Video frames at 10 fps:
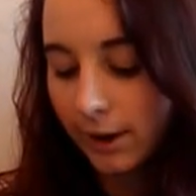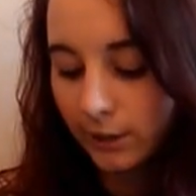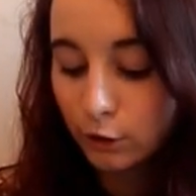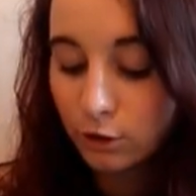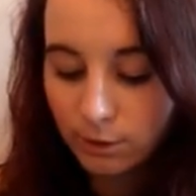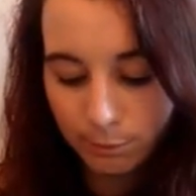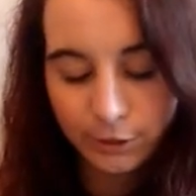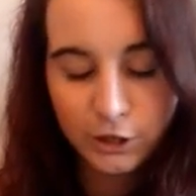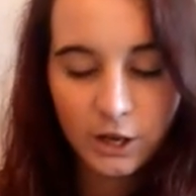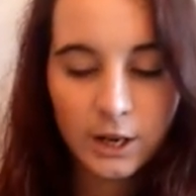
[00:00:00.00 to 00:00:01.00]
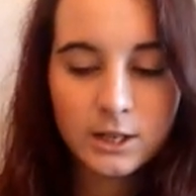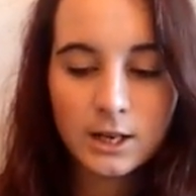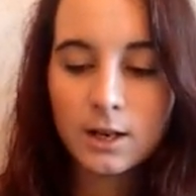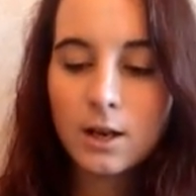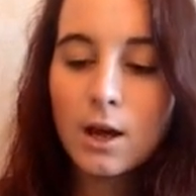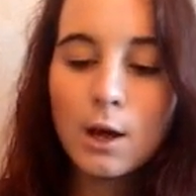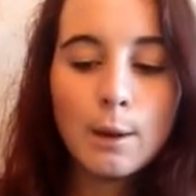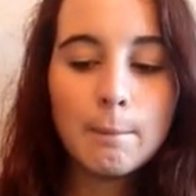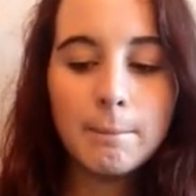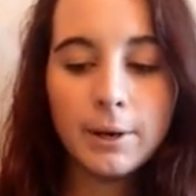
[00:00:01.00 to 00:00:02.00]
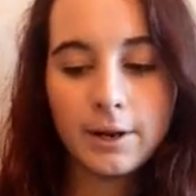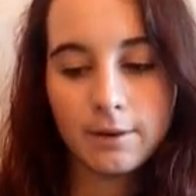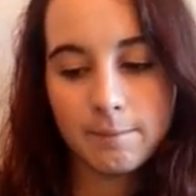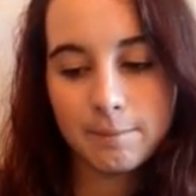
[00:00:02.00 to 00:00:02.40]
I couldn't appreciate it. But